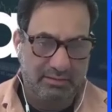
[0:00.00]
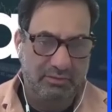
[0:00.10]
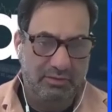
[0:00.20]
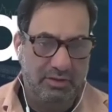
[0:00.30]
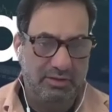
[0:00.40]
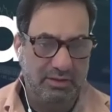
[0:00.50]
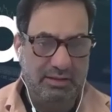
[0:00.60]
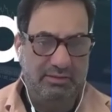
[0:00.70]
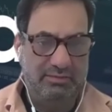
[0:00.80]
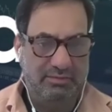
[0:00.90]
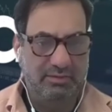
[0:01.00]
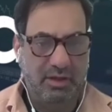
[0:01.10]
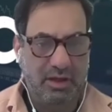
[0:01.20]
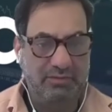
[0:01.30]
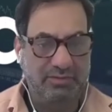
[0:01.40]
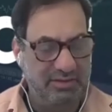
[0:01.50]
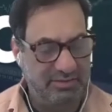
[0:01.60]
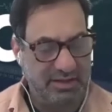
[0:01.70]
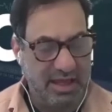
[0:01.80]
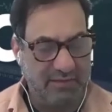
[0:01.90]
over
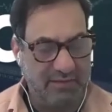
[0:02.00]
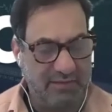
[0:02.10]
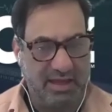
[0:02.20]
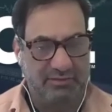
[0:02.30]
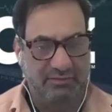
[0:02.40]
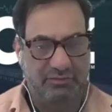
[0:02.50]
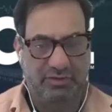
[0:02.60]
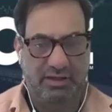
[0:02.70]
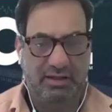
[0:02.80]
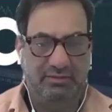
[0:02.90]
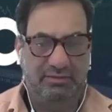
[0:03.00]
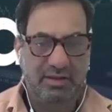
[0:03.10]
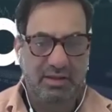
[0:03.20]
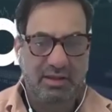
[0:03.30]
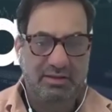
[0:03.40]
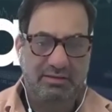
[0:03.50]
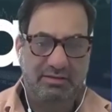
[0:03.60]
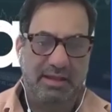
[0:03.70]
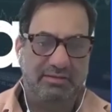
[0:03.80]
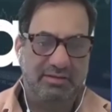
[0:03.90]
6,500 trees. That's
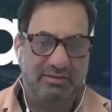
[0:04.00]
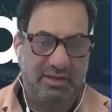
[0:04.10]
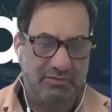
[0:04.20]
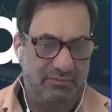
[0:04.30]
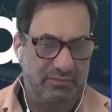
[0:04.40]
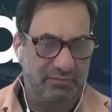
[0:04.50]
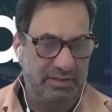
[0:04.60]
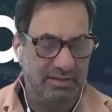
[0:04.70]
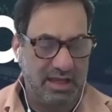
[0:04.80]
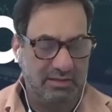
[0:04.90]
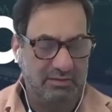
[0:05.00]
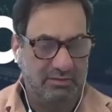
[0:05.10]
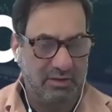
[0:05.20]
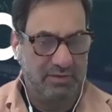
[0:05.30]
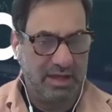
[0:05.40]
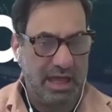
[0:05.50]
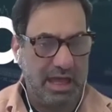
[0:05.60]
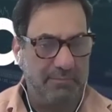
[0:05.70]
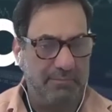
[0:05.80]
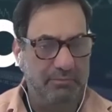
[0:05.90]
about 650 tons of carbon